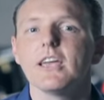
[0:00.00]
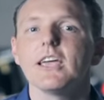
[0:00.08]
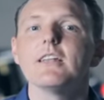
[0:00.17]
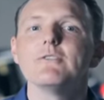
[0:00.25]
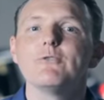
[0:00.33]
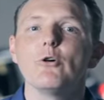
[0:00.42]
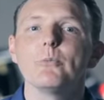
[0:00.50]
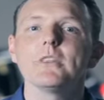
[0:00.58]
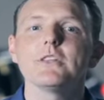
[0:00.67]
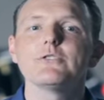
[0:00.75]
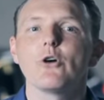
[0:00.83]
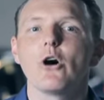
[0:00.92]
informing the
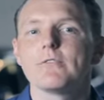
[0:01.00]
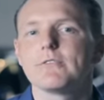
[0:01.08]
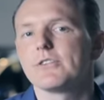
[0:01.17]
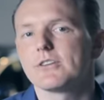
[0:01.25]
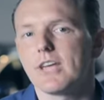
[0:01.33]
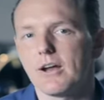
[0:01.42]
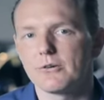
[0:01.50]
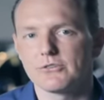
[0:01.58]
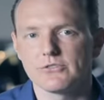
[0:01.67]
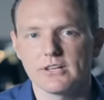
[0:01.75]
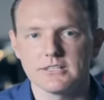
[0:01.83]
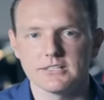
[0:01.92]
driver of the current
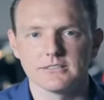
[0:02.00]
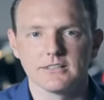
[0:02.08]
setting.